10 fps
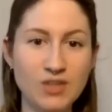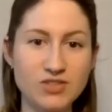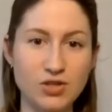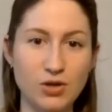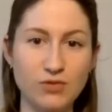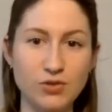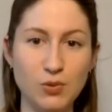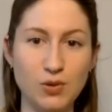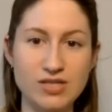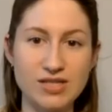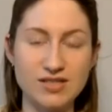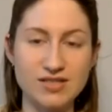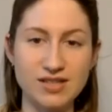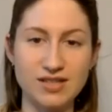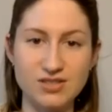So if you want to take a
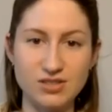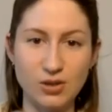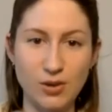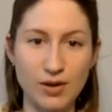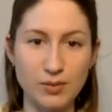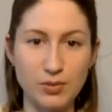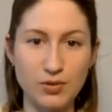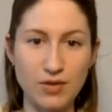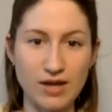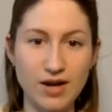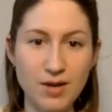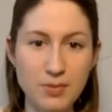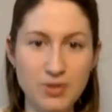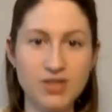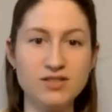second to go ahead and pull that
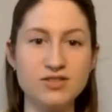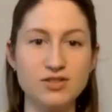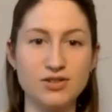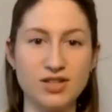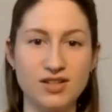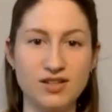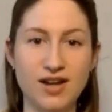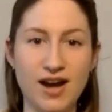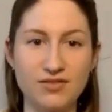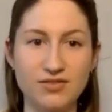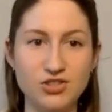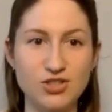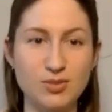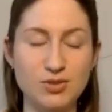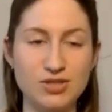up so you can have the
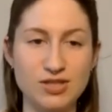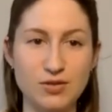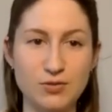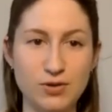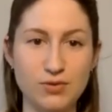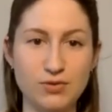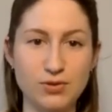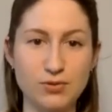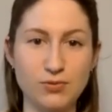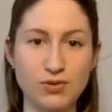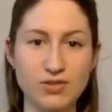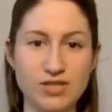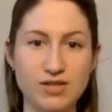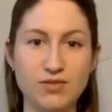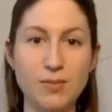sheet music in front of you for the
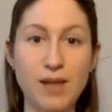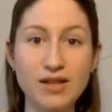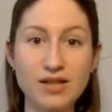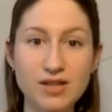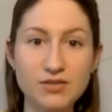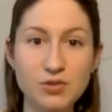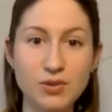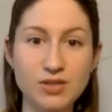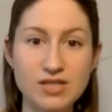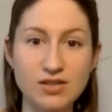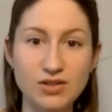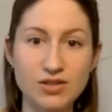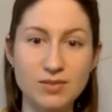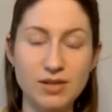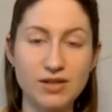sake of the melody if you want to take a look
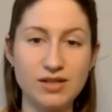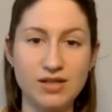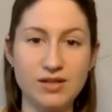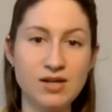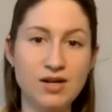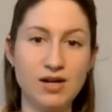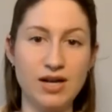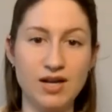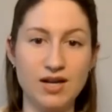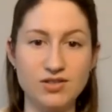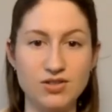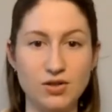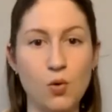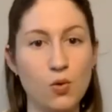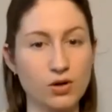at the melody and the
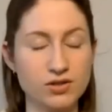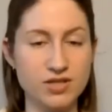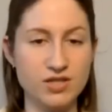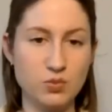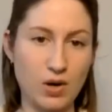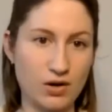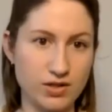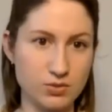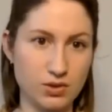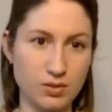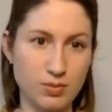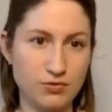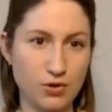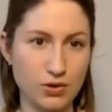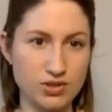chords as well because we're going to be
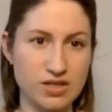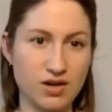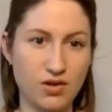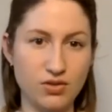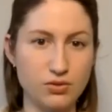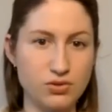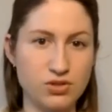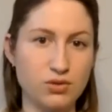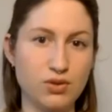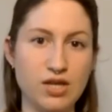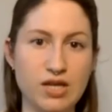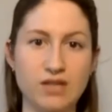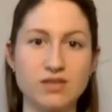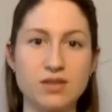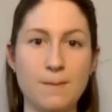focusing on those two
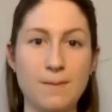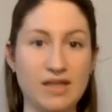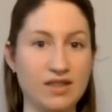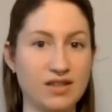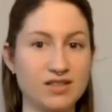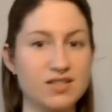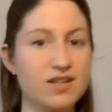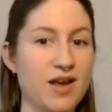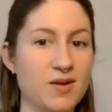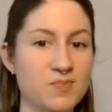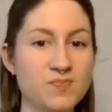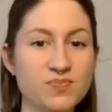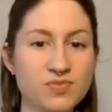things mainly today.